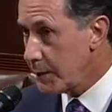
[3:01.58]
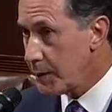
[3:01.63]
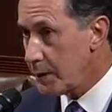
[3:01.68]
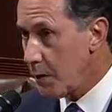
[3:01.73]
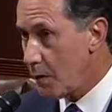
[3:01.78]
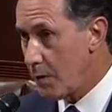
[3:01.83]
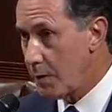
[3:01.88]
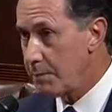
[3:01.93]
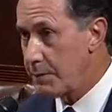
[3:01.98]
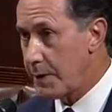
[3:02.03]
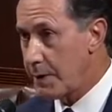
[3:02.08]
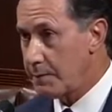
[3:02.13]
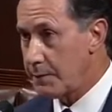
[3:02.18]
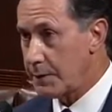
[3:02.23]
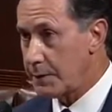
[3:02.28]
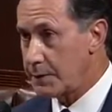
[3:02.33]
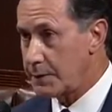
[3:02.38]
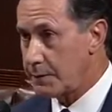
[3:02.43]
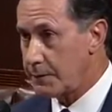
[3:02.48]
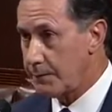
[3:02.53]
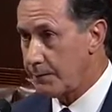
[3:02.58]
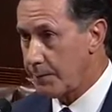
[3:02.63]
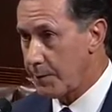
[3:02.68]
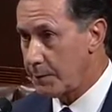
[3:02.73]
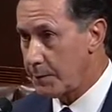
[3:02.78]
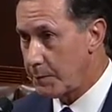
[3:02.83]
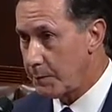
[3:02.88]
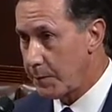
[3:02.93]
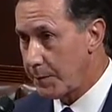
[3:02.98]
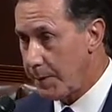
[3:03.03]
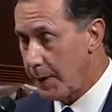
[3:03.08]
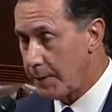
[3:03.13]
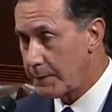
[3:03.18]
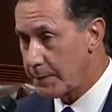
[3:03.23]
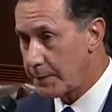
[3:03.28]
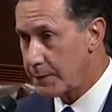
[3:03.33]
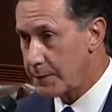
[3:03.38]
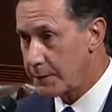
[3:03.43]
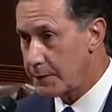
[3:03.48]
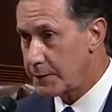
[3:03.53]
no amendments from the
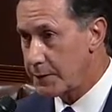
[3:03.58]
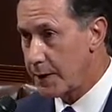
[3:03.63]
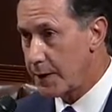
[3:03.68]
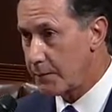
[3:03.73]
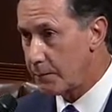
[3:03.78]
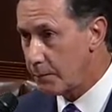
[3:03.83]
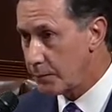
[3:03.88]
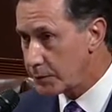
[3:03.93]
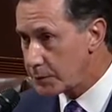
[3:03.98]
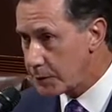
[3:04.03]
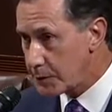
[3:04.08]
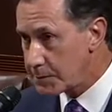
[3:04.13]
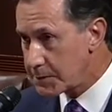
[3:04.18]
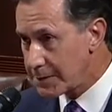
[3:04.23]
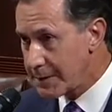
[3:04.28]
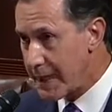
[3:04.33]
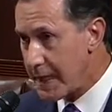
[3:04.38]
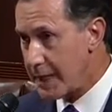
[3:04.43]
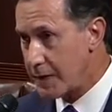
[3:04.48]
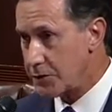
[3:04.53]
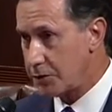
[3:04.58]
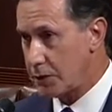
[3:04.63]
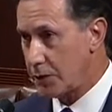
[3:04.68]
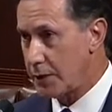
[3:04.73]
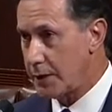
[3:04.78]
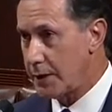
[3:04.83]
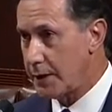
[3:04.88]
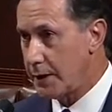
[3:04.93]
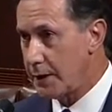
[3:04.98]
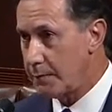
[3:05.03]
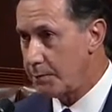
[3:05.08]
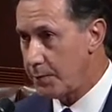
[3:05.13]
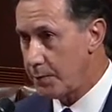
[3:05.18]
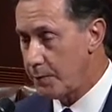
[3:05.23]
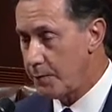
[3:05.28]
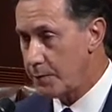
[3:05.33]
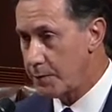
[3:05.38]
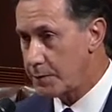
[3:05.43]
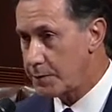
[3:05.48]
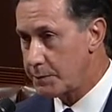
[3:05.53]
Republicans that substantially
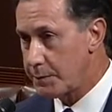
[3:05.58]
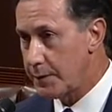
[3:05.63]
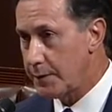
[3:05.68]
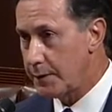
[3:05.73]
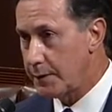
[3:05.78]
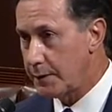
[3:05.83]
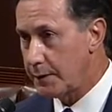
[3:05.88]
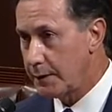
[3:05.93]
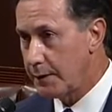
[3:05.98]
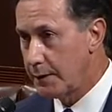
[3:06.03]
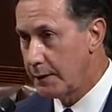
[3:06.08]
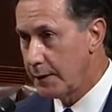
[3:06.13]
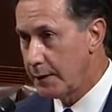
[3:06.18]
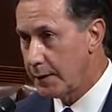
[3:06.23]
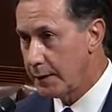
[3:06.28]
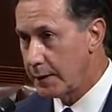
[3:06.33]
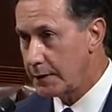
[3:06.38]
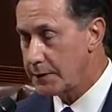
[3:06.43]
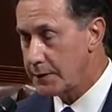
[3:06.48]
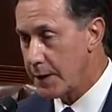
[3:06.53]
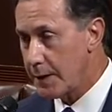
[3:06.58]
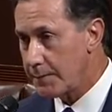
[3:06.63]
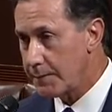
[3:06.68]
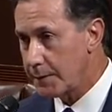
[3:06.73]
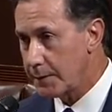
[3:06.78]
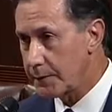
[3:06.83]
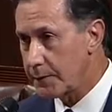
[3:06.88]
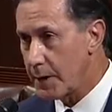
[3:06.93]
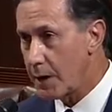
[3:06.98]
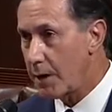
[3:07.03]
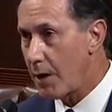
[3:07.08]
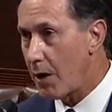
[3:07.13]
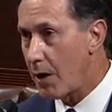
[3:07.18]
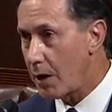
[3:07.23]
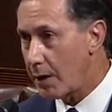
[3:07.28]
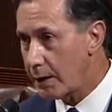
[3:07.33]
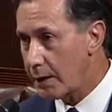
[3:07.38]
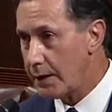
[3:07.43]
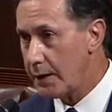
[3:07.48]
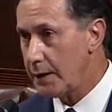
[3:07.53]
improve this bill accepted. There
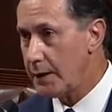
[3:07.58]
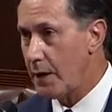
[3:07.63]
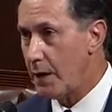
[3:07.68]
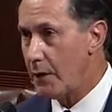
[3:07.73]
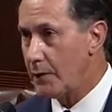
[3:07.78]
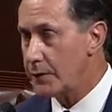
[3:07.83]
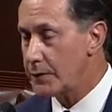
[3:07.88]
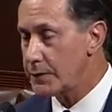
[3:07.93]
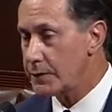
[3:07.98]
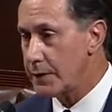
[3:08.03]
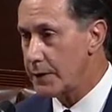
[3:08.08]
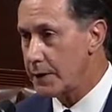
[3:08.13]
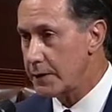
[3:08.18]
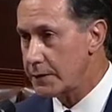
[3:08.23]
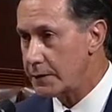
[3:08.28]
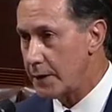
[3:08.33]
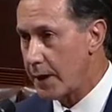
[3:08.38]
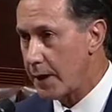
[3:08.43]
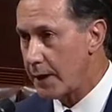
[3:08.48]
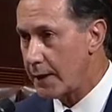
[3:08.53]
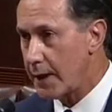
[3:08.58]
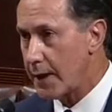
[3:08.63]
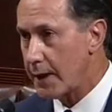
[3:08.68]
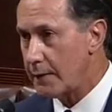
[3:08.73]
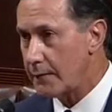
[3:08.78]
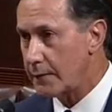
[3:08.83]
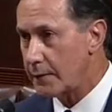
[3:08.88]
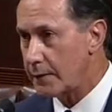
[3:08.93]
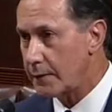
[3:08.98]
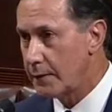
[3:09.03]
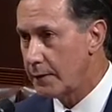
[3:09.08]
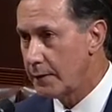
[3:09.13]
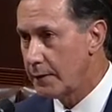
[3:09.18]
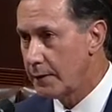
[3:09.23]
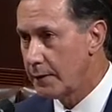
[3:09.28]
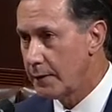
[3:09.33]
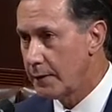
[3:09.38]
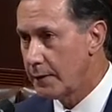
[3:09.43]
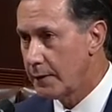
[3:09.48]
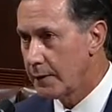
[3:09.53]
aren't any on the Senate side either.
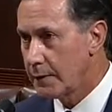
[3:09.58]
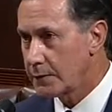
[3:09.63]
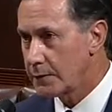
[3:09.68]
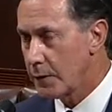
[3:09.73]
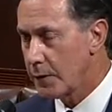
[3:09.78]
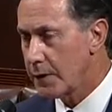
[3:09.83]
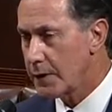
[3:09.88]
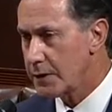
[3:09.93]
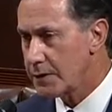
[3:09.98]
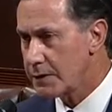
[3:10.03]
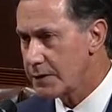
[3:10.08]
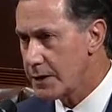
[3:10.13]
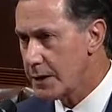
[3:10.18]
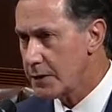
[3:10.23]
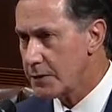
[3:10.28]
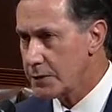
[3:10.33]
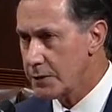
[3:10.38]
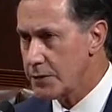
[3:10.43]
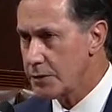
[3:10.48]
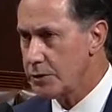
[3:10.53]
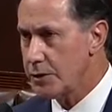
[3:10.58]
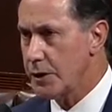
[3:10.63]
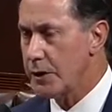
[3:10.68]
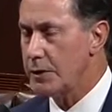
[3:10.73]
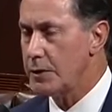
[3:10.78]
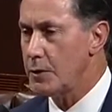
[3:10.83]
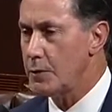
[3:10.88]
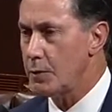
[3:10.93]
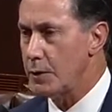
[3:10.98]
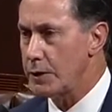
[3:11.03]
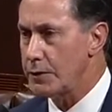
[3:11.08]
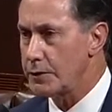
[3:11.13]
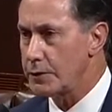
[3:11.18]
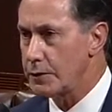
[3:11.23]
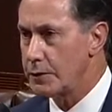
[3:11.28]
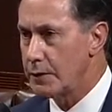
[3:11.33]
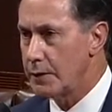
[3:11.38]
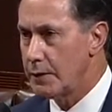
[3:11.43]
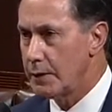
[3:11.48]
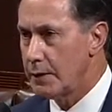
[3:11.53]
So it is
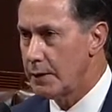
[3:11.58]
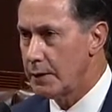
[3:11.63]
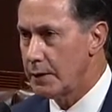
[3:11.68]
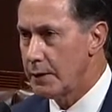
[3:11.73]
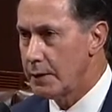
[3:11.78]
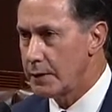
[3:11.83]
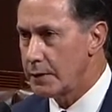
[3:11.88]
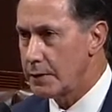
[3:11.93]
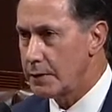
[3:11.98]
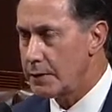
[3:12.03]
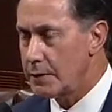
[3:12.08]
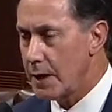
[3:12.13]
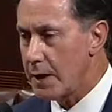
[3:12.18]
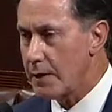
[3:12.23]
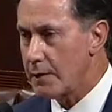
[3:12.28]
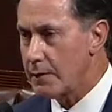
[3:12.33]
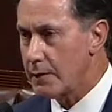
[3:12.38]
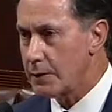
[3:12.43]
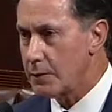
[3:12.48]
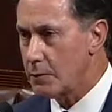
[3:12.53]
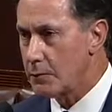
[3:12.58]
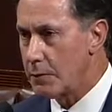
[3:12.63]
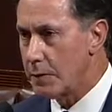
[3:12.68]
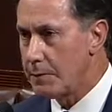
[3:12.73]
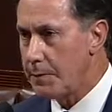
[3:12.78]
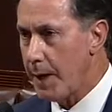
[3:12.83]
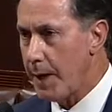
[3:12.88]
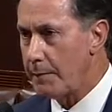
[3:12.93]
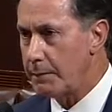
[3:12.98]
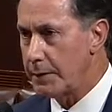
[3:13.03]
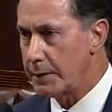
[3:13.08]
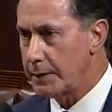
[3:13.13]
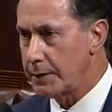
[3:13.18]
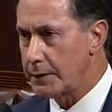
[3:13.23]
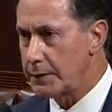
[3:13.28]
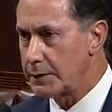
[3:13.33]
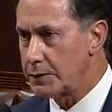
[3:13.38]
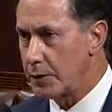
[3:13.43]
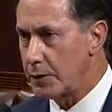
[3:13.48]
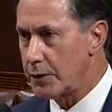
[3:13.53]
disingenuous to say that the
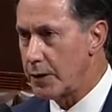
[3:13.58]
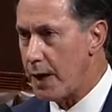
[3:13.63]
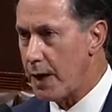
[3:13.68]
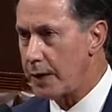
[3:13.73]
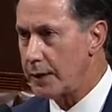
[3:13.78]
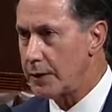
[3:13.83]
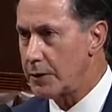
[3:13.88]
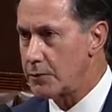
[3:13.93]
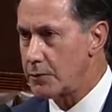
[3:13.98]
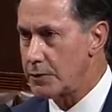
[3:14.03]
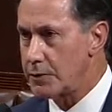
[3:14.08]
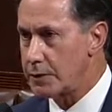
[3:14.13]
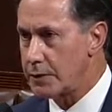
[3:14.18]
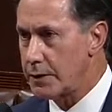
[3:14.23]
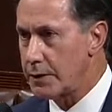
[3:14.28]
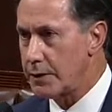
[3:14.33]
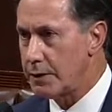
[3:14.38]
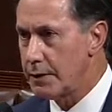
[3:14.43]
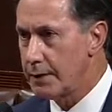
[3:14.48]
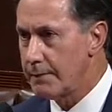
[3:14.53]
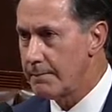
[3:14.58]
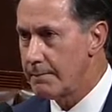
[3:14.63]
Republicans are not interested